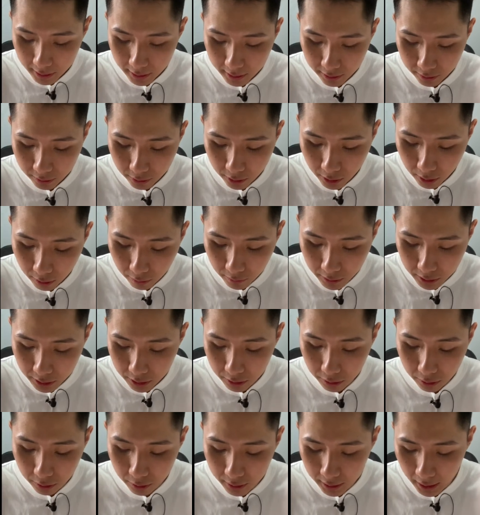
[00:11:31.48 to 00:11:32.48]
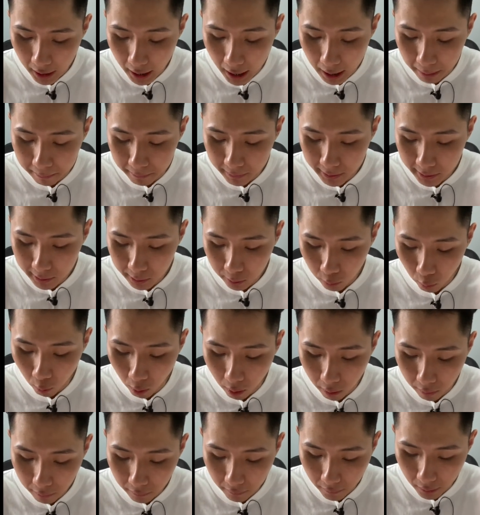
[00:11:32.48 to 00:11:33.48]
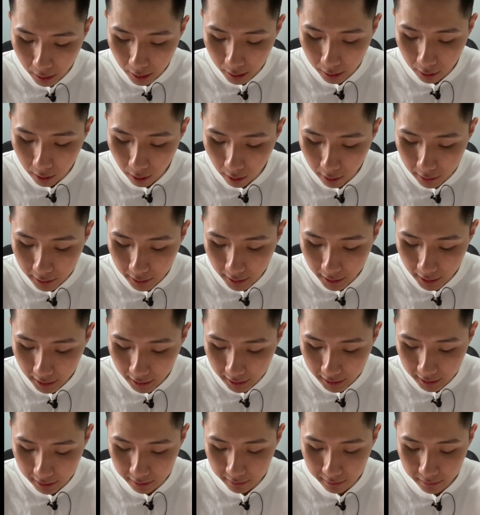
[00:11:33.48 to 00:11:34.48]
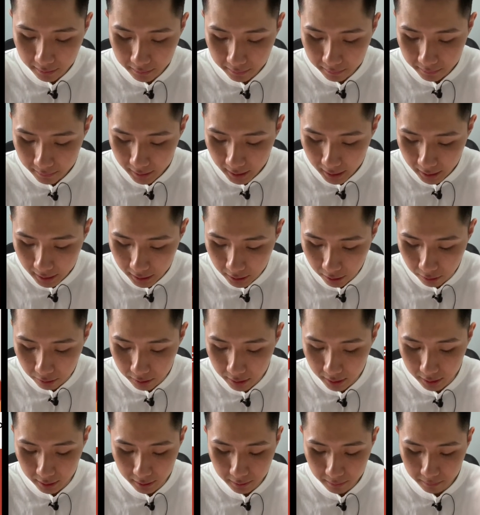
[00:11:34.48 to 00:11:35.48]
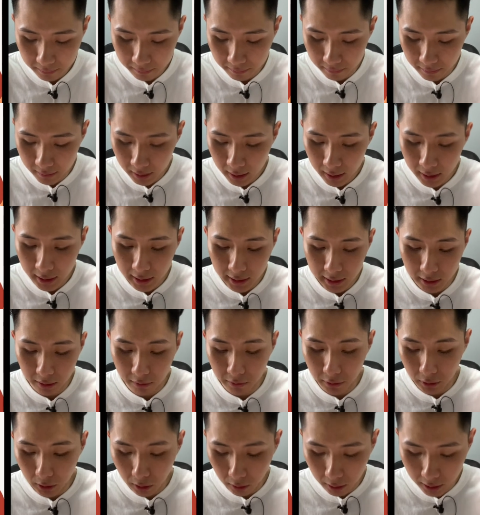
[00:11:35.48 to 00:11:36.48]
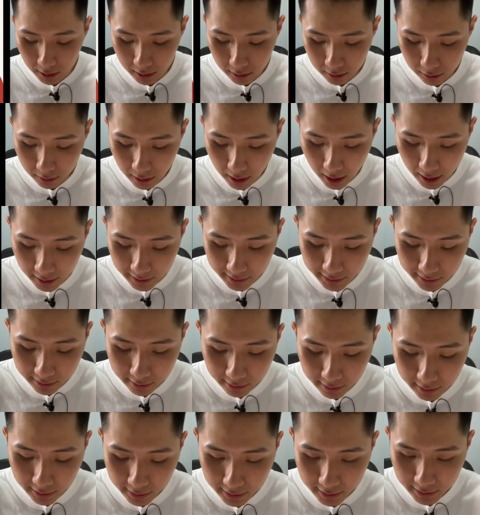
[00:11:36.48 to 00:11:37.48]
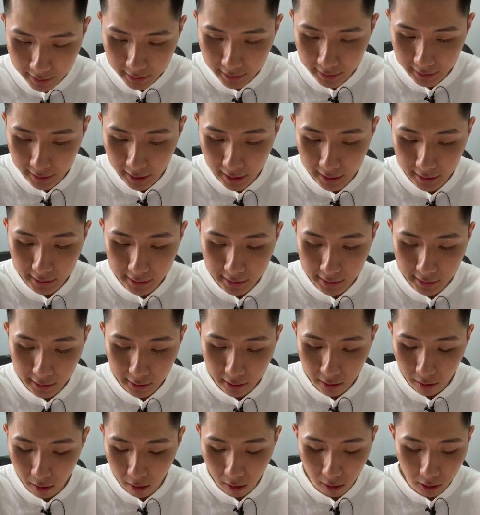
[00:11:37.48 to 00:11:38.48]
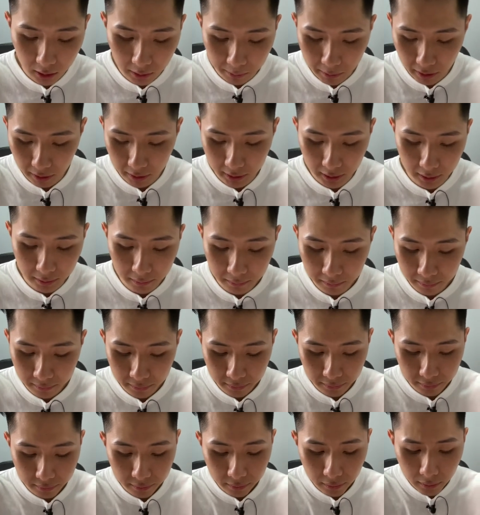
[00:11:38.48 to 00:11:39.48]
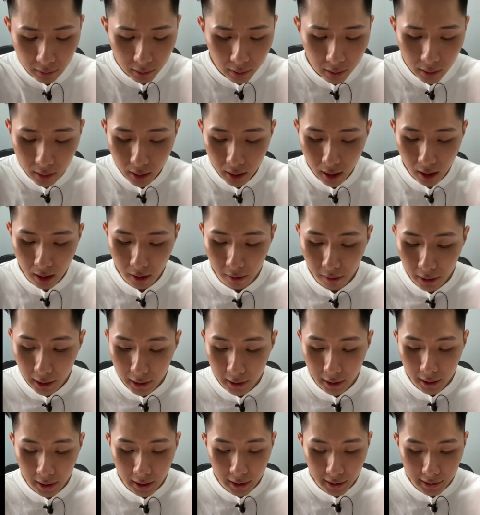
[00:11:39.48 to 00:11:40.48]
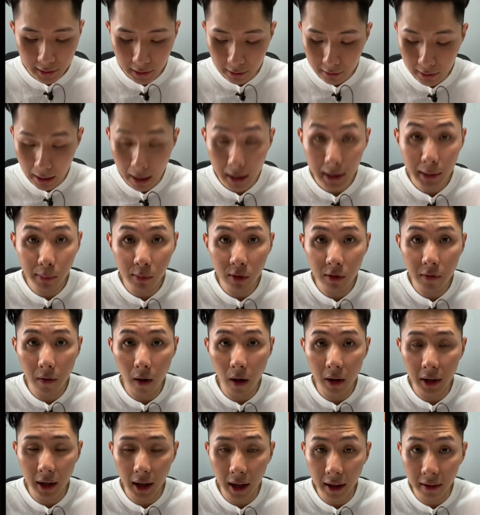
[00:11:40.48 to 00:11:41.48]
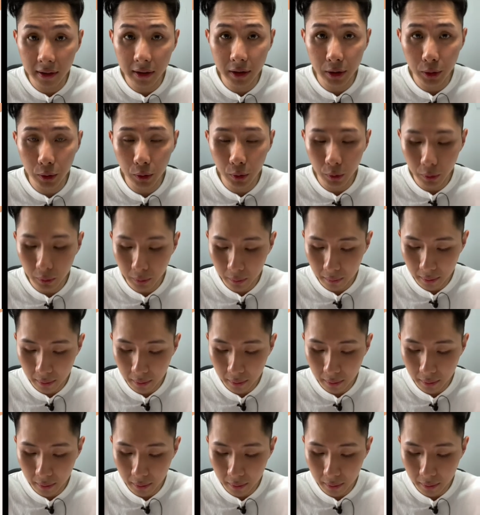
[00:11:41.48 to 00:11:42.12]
3 over 2 times 12, I got 18 Newton. So if we look into the answer, that's all about it. All right, so let's move on into